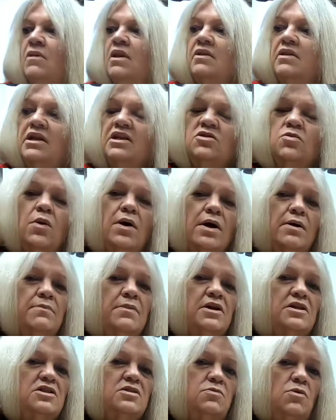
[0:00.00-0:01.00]
That's why I
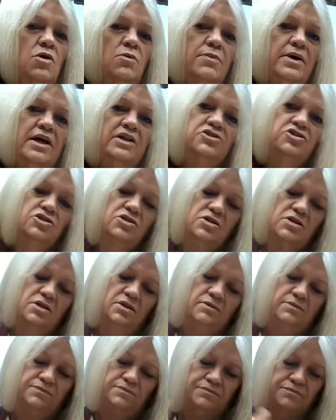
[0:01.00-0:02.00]
make small batches
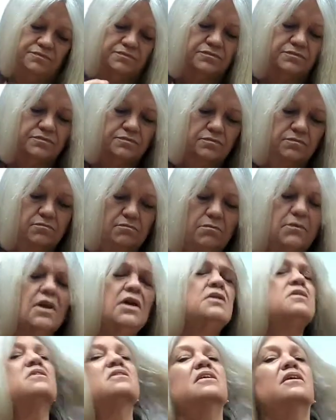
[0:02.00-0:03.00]

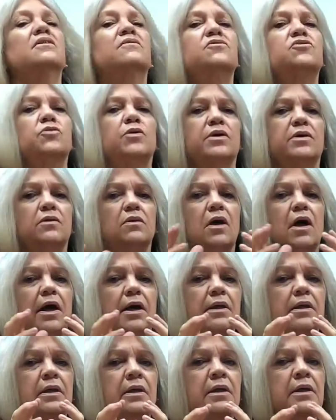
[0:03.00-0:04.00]
instead of doing a lot.